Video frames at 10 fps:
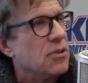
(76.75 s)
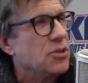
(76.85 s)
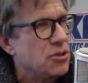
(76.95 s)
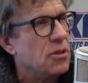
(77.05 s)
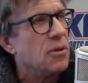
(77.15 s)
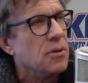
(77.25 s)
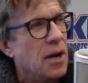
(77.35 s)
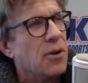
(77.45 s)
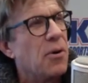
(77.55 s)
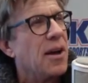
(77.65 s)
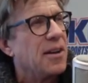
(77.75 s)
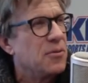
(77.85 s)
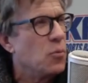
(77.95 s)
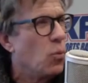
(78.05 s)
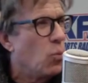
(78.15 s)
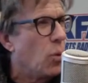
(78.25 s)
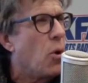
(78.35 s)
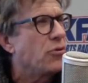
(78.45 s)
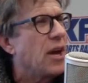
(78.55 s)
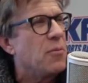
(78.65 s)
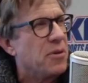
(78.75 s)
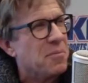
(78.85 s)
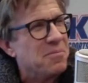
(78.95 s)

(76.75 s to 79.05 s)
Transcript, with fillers: Yeah, it's Craig. Yeah, Craig. Yeah, I understand. We're both tight with him.